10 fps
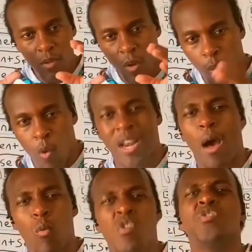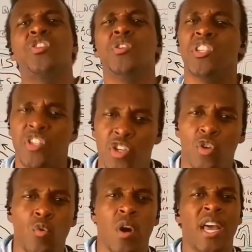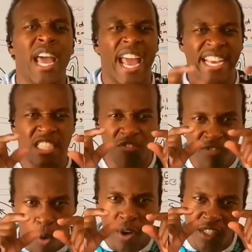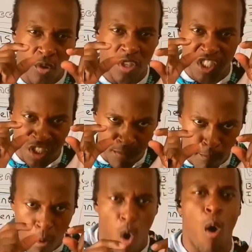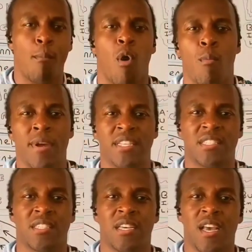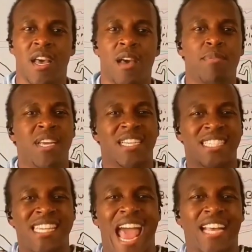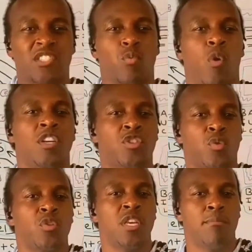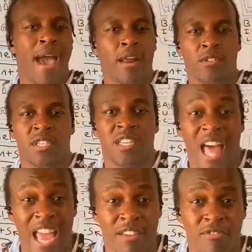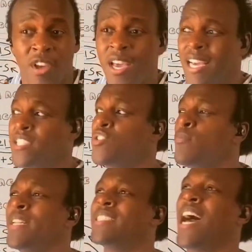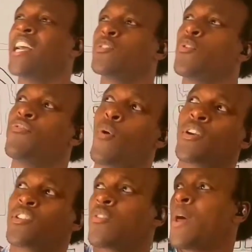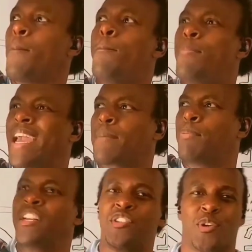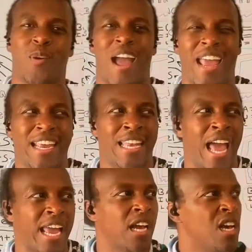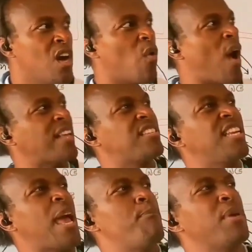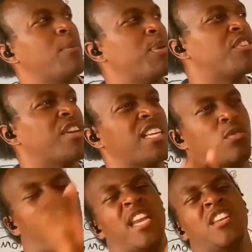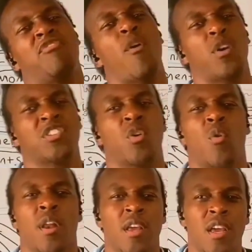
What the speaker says: What I want you to do is focus on the small moments, because that's what truly matters in life. It's too many times we focus on the big picture, right? Like, well, I see that big picture. That's what I need to focus on,